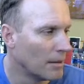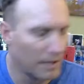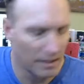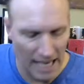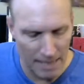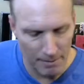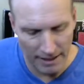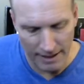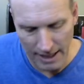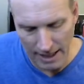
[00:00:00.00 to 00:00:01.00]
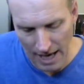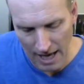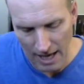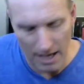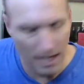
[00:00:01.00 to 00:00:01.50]
is ABT
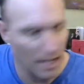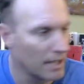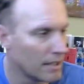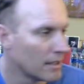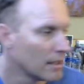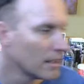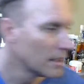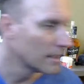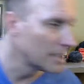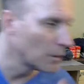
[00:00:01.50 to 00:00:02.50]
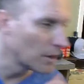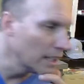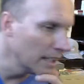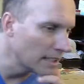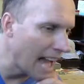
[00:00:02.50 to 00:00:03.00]
a, let's see what it
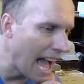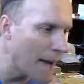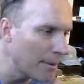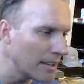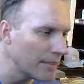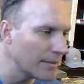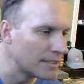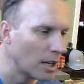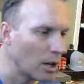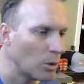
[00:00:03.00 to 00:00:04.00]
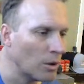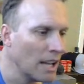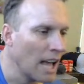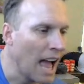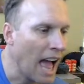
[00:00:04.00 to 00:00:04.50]
is, Abbott. So
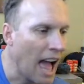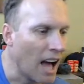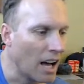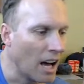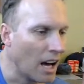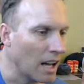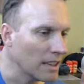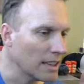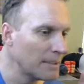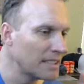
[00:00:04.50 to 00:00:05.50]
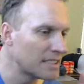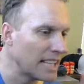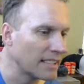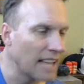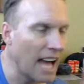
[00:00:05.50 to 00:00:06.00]
let me just say
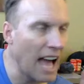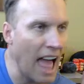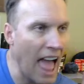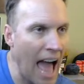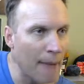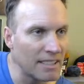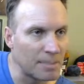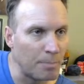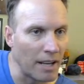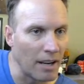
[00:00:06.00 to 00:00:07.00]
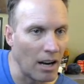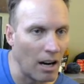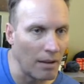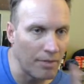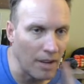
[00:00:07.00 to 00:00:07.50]
this. Abbott spun
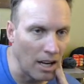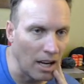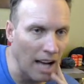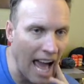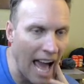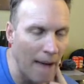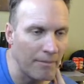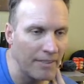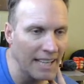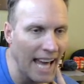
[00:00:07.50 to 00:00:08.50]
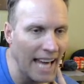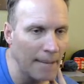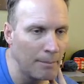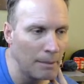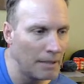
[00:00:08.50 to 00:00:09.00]
off AbbV,
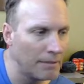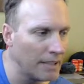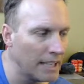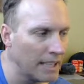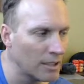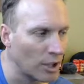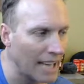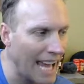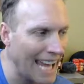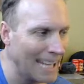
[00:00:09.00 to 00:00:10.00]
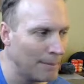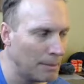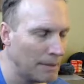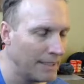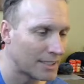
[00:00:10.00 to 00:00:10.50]
ABBV. Look at
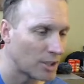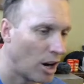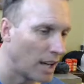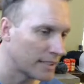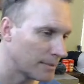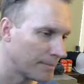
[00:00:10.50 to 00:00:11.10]
ABBV, it's awesome.